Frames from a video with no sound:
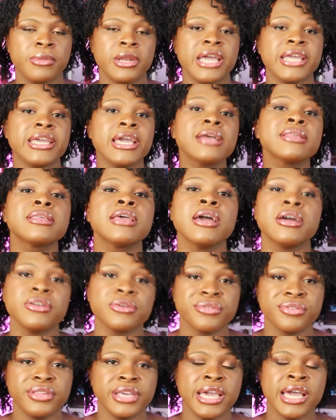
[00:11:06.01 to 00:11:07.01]
And I guess I
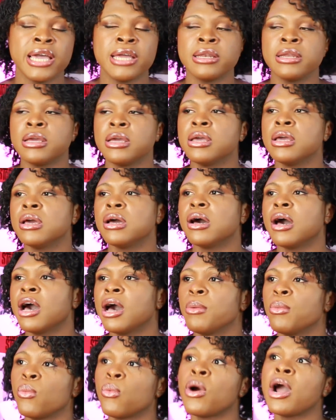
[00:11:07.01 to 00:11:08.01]
understand
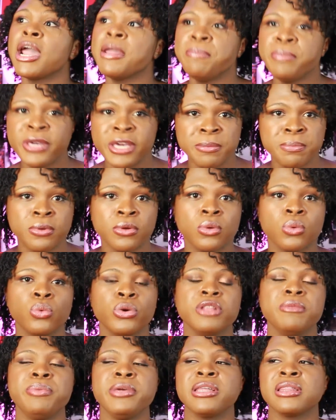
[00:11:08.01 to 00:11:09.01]
why people
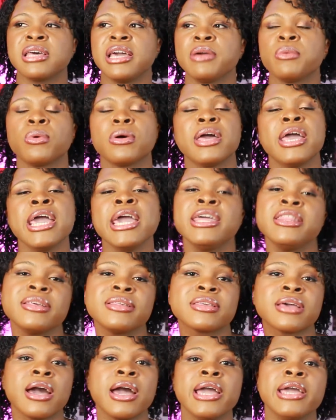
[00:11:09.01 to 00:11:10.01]
would be like, well, hey,
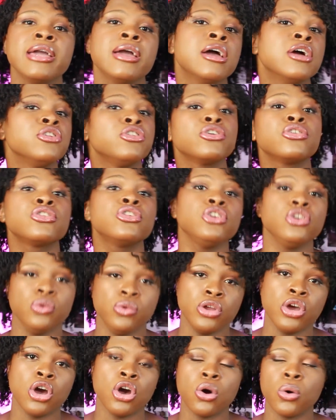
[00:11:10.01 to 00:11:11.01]
this guy, just so you
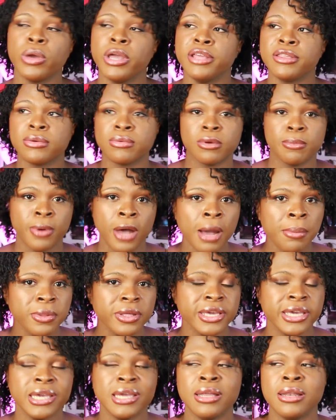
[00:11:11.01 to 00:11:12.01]
know, is a
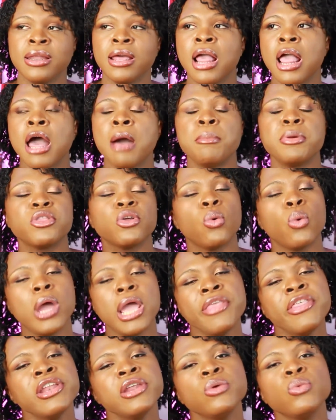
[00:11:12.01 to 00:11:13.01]
Republican. But the
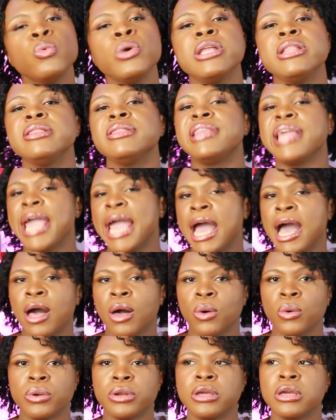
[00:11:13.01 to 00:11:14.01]
way that it went
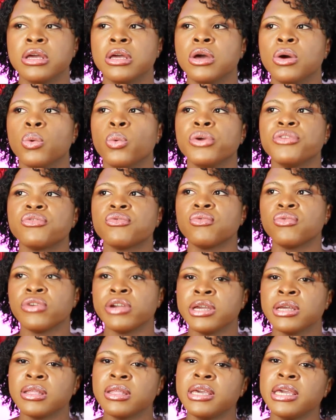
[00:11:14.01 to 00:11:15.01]
down was
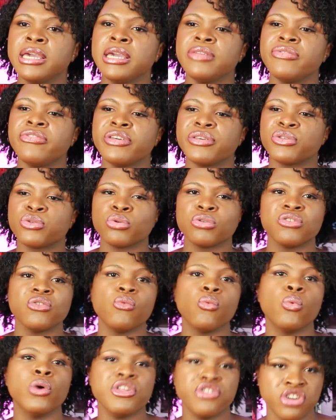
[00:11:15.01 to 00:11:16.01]
really this sort
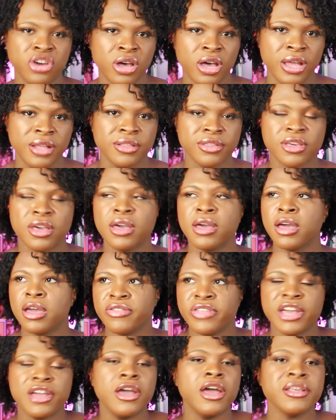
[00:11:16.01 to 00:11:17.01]
of witch hunt
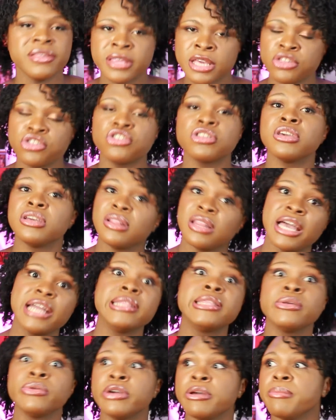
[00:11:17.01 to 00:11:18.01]
that essentially
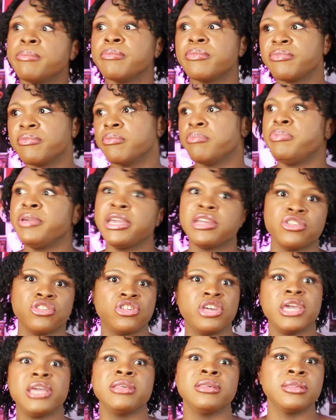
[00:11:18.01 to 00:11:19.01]
led to him being
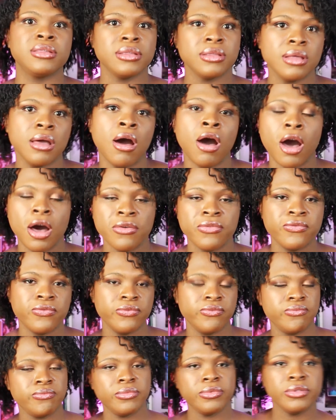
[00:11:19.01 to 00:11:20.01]
chased off,
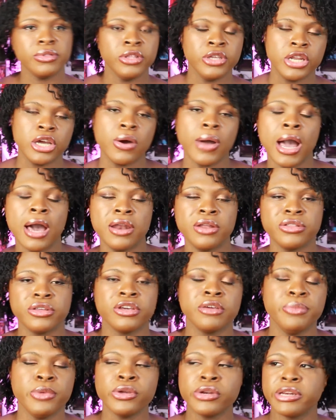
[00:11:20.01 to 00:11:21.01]
out of the
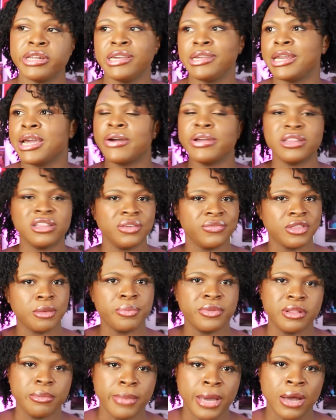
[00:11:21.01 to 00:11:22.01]
community. Now he lives up
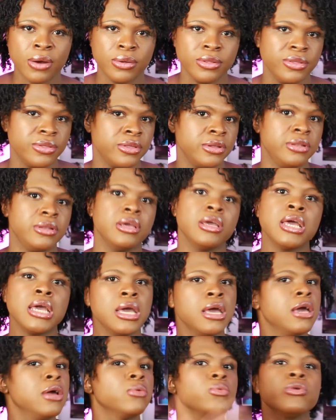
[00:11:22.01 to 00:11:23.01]
in the mountains and
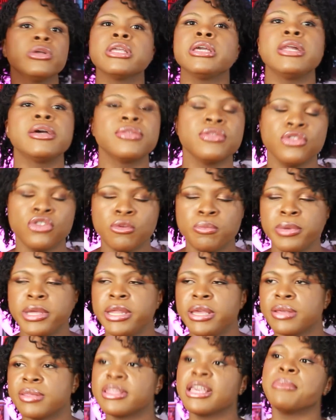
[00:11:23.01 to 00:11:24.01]
really doesn't do
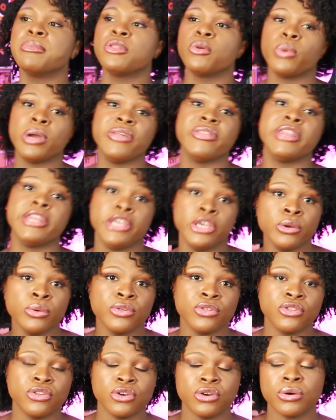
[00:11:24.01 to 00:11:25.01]
BDSM in the way that he
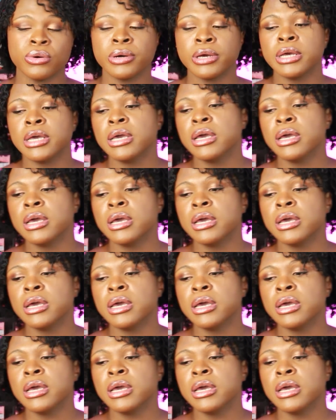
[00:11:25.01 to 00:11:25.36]
used to.